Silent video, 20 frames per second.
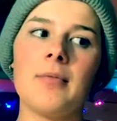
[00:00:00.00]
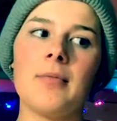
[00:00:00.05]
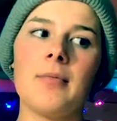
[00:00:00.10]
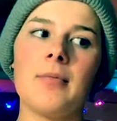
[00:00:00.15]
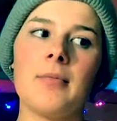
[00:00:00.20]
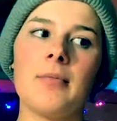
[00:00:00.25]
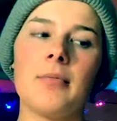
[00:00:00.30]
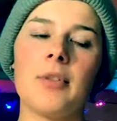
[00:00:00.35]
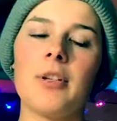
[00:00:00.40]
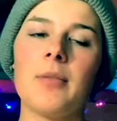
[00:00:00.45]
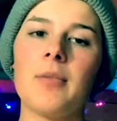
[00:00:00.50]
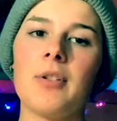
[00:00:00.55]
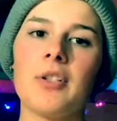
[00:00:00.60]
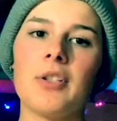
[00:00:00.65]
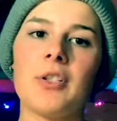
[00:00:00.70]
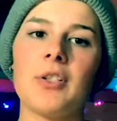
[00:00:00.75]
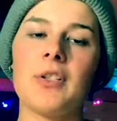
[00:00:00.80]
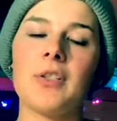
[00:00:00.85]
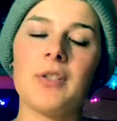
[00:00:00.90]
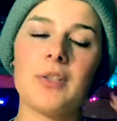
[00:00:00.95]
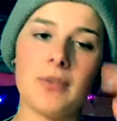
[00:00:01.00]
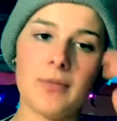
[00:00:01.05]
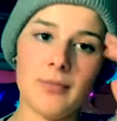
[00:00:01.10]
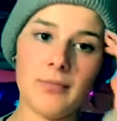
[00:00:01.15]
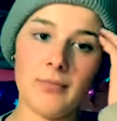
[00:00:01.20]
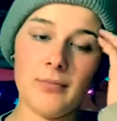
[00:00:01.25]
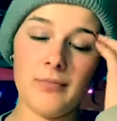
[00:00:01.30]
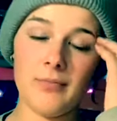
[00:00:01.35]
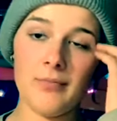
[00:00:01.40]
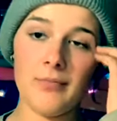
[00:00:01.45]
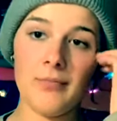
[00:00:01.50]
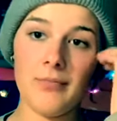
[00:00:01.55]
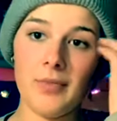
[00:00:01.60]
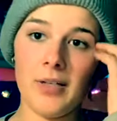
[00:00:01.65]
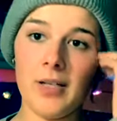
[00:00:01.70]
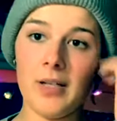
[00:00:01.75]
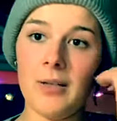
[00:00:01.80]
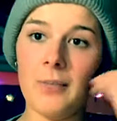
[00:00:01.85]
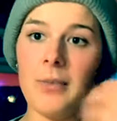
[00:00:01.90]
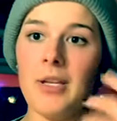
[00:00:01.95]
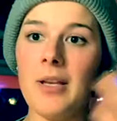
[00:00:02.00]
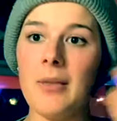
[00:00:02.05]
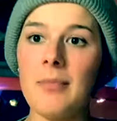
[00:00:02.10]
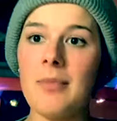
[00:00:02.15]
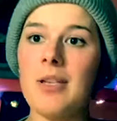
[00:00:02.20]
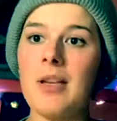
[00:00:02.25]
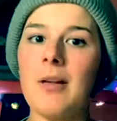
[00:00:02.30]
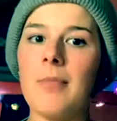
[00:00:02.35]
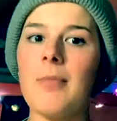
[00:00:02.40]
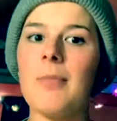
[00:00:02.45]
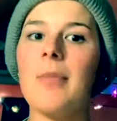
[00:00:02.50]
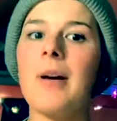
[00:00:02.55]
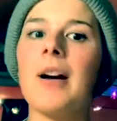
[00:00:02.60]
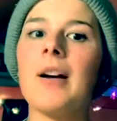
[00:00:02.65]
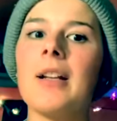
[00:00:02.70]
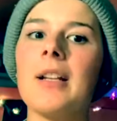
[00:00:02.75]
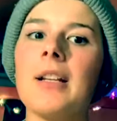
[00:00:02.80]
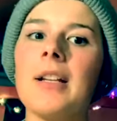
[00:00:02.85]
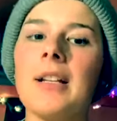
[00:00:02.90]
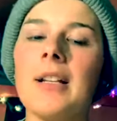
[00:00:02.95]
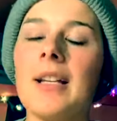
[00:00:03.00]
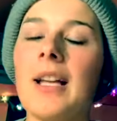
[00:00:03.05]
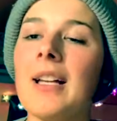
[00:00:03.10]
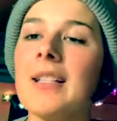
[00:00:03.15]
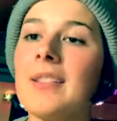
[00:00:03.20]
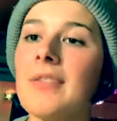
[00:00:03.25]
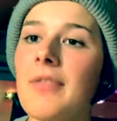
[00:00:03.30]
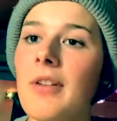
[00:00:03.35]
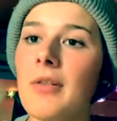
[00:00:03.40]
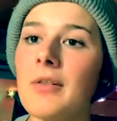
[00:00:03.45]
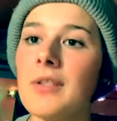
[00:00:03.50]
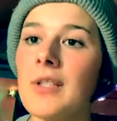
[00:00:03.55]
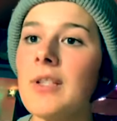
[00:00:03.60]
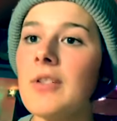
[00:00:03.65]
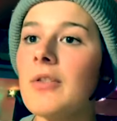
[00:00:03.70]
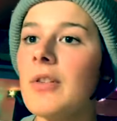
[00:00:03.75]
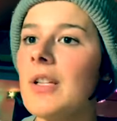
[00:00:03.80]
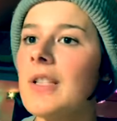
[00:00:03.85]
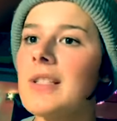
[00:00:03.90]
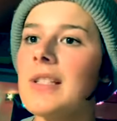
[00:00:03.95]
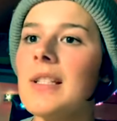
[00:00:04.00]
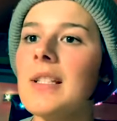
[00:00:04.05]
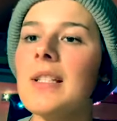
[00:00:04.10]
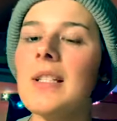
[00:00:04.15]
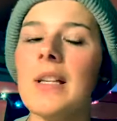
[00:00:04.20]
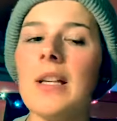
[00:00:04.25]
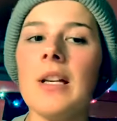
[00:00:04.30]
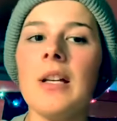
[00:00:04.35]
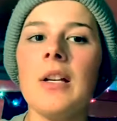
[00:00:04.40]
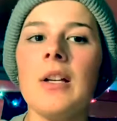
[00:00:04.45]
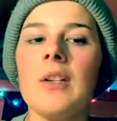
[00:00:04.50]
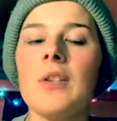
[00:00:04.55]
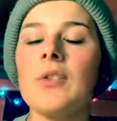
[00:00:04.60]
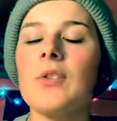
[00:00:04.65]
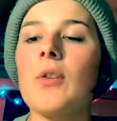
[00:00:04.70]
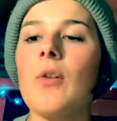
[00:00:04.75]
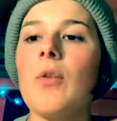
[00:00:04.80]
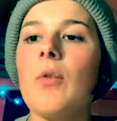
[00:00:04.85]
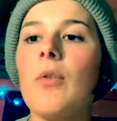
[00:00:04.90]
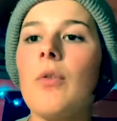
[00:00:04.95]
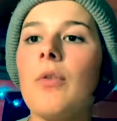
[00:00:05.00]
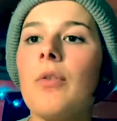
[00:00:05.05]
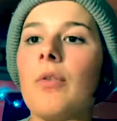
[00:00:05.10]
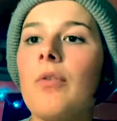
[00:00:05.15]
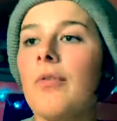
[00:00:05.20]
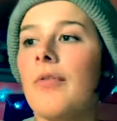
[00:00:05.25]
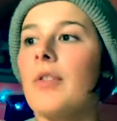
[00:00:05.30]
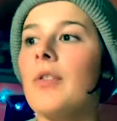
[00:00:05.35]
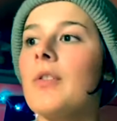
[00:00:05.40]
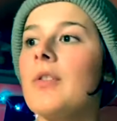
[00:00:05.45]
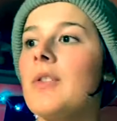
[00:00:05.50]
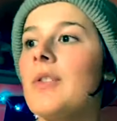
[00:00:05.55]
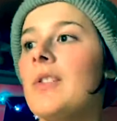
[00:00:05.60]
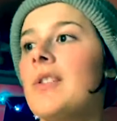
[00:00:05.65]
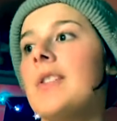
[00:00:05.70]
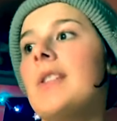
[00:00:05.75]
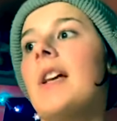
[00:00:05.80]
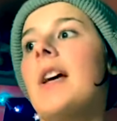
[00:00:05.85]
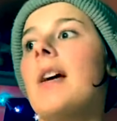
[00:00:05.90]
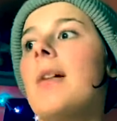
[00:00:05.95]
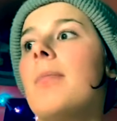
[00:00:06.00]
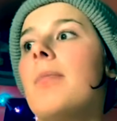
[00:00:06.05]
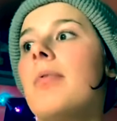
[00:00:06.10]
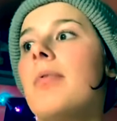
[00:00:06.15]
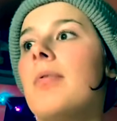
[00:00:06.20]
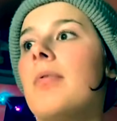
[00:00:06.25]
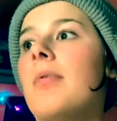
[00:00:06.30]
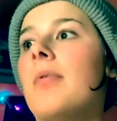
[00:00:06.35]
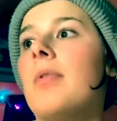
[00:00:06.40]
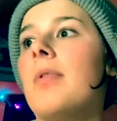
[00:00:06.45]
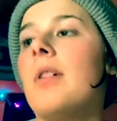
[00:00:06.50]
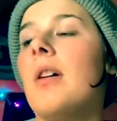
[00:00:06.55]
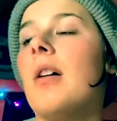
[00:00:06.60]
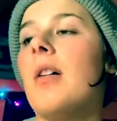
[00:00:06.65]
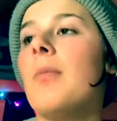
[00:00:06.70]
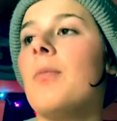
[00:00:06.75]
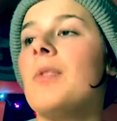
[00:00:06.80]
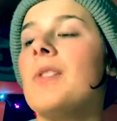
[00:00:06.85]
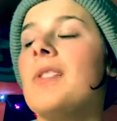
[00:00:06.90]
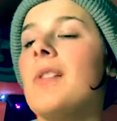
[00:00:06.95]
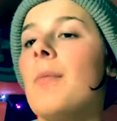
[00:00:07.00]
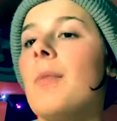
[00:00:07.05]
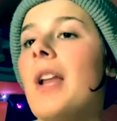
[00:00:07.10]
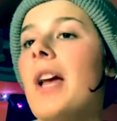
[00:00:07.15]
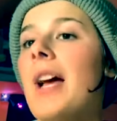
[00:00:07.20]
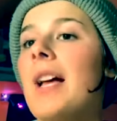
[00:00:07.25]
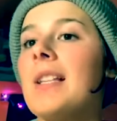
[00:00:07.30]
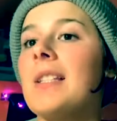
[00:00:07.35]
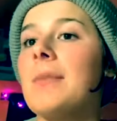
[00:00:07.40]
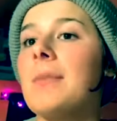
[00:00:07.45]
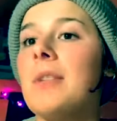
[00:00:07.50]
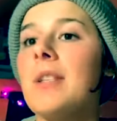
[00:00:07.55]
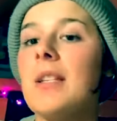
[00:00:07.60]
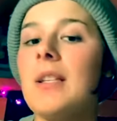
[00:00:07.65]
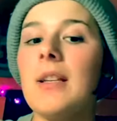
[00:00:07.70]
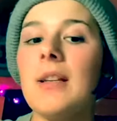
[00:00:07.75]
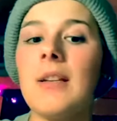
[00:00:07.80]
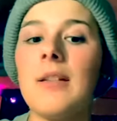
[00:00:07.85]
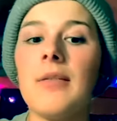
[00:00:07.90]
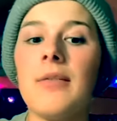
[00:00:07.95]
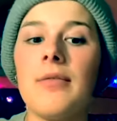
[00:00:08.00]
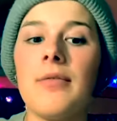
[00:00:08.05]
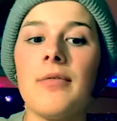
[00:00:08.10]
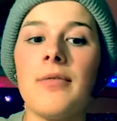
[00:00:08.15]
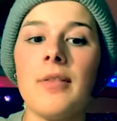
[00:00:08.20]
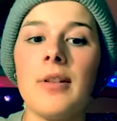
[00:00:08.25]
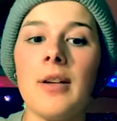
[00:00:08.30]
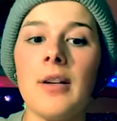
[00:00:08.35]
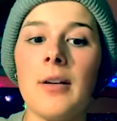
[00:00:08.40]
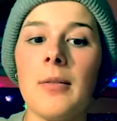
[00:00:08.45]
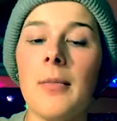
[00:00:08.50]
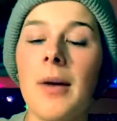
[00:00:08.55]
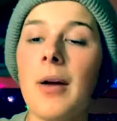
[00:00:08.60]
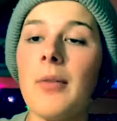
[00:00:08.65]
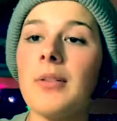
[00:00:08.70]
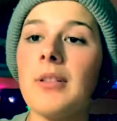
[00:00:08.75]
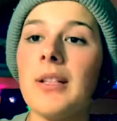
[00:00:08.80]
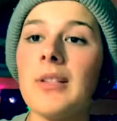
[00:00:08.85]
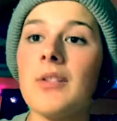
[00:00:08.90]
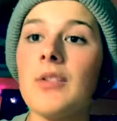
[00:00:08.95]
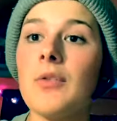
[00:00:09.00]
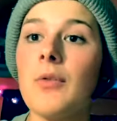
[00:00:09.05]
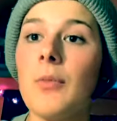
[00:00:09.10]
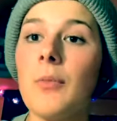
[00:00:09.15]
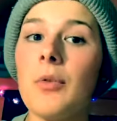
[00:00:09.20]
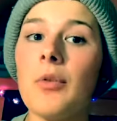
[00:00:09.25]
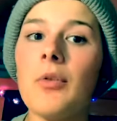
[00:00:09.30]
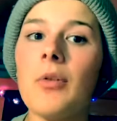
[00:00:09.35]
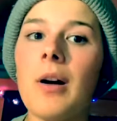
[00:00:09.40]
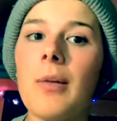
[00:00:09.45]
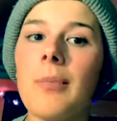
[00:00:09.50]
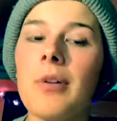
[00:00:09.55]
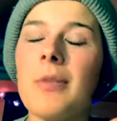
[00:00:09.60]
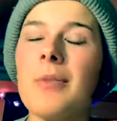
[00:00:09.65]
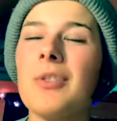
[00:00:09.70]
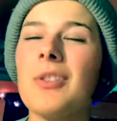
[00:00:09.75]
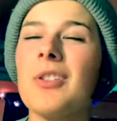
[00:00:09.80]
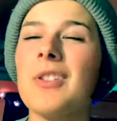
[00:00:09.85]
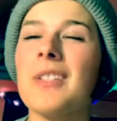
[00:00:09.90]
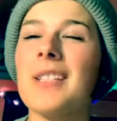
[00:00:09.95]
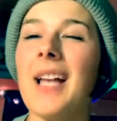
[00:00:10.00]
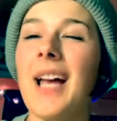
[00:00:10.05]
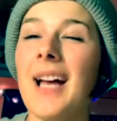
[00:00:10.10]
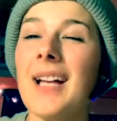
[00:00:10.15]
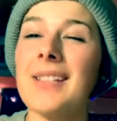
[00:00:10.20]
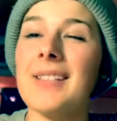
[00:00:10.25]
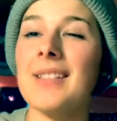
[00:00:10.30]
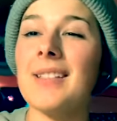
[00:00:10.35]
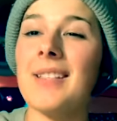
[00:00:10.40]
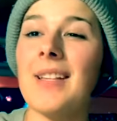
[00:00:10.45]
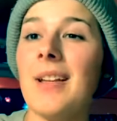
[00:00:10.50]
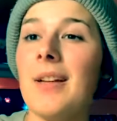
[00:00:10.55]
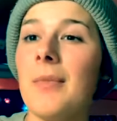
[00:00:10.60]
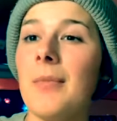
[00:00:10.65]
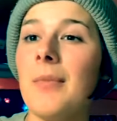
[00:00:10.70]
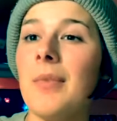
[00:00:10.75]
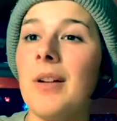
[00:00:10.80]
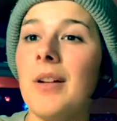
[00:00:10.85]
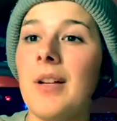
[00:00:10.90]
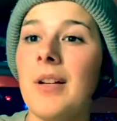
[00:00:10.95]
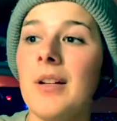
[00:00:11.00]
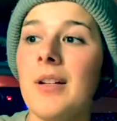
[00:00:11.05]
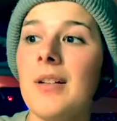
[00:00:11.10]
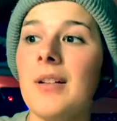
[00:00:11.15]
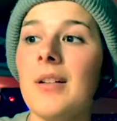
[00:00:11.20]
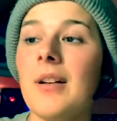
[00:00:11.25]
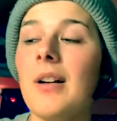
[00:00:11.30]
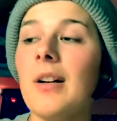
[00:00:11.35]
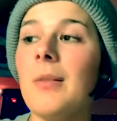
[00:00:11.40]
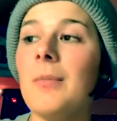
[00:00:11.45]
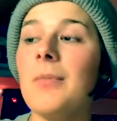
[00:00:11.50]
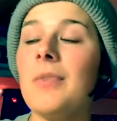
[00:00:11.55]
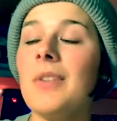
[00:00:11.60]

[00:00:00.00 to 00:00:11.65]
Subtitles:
pretty much just hit me up about it and asked if I was interested. So the first step, when someone asked me if I would like to do a mural, I pretty much just ask them the